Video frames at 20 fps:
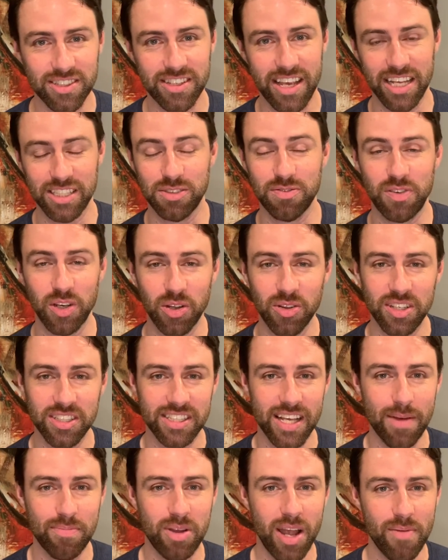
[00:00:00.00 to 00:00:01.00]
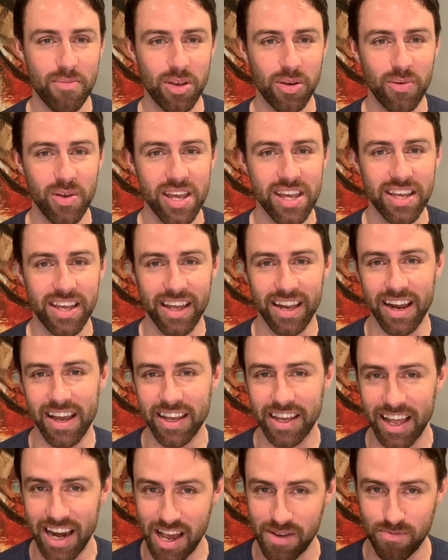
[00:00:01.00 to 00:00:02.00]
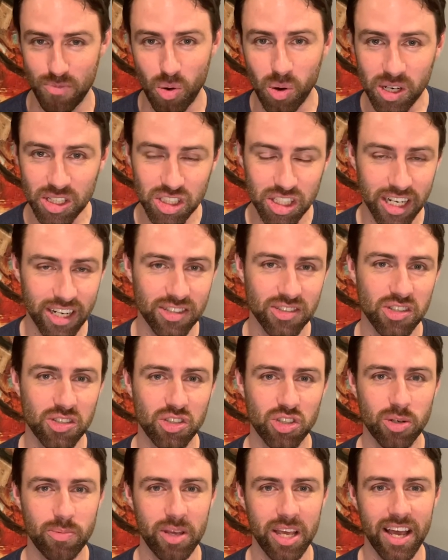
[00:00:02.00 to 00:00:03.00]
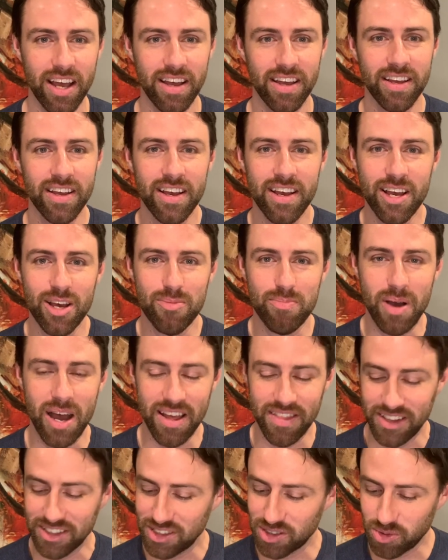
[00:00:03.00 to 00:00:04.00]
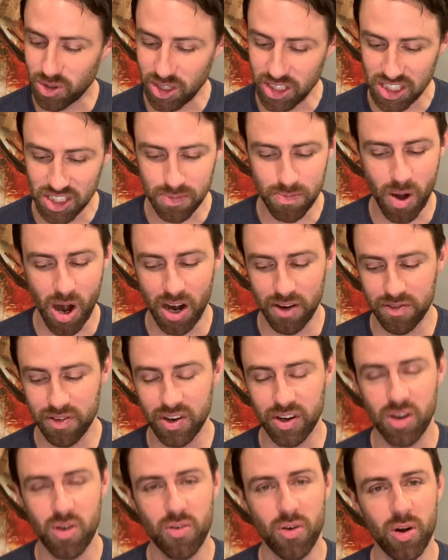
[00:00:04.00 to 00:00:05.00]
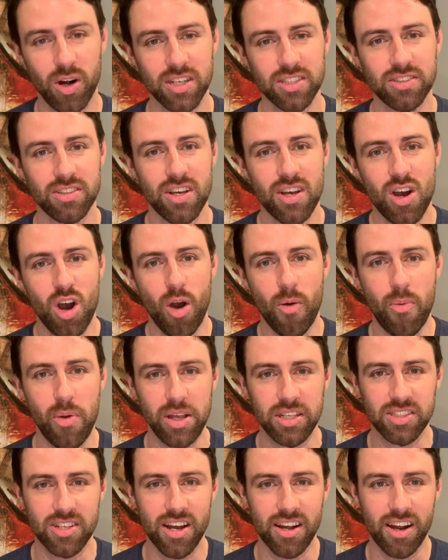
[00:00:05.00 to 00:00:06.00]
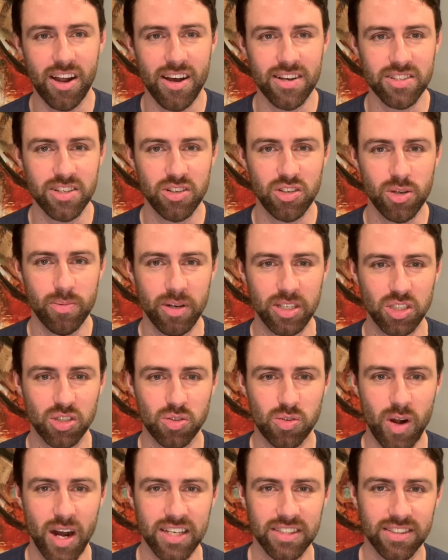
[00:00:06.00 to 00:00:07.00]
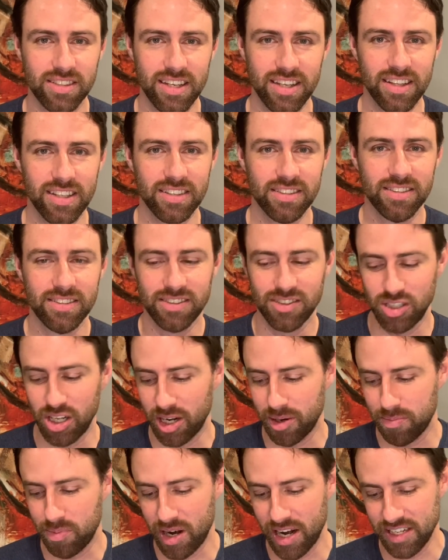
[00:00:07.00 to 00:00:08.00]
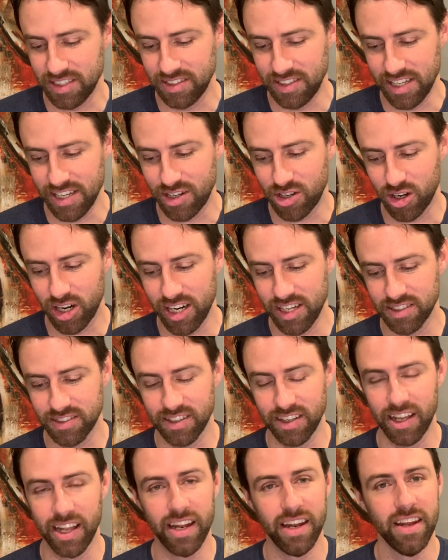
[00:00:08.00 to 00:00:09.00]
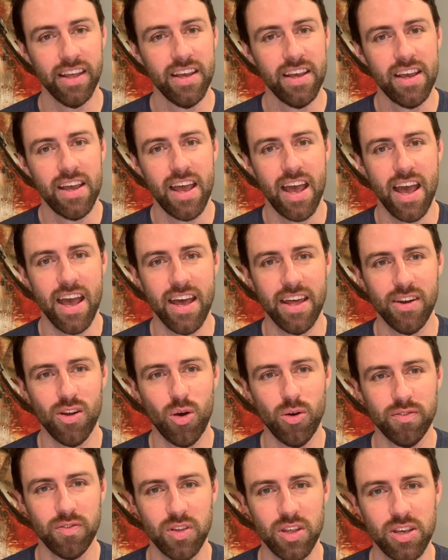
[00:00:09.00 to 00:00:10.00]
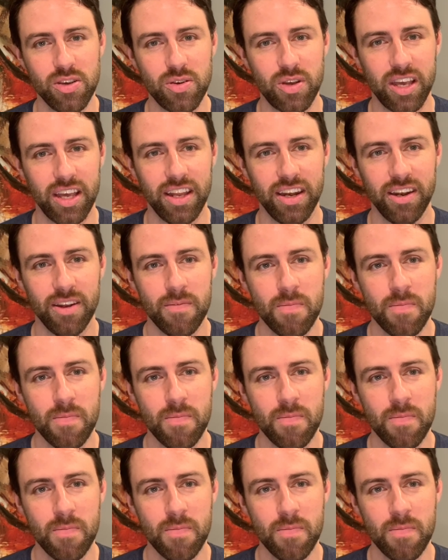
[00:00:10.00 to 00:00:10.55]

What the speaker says: gets filled this upcoming week and I can have more shares of Jumia, but this is really just par for the course. Hopefully it's not causing you too much stress seeing this share price decrease, and hopefully you can